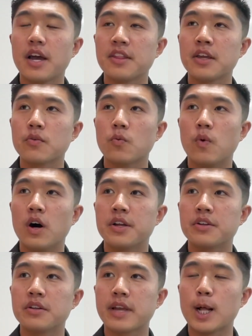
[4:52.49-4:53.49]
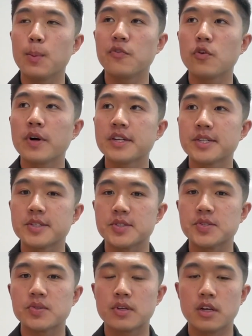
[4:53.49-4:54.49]
I think one helpful one
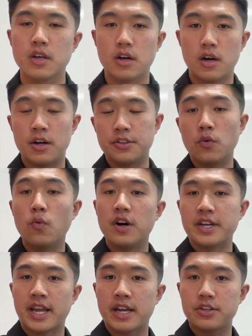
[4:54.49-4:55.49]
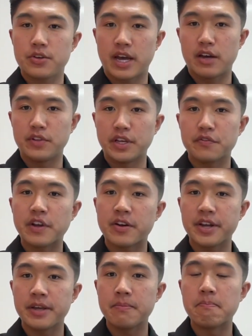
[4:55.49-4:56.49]
is on the one hand, you have like
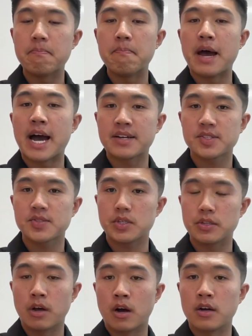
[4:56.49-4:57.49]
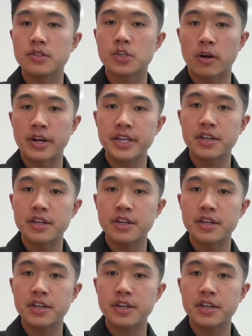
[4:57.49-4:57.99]
very mass non-targeted